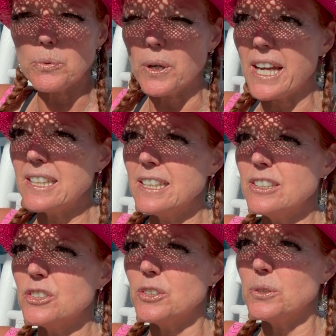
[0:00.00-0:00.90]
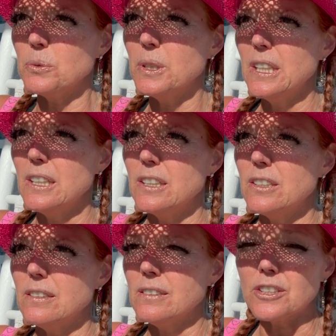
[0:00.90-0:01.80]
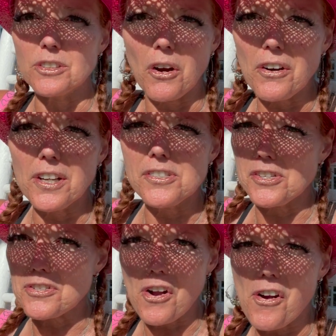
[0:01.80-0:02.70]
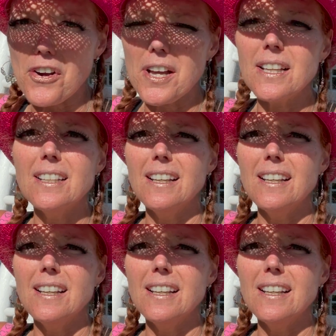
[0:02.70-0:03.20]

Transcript: We're heading into NESARA, GESARA.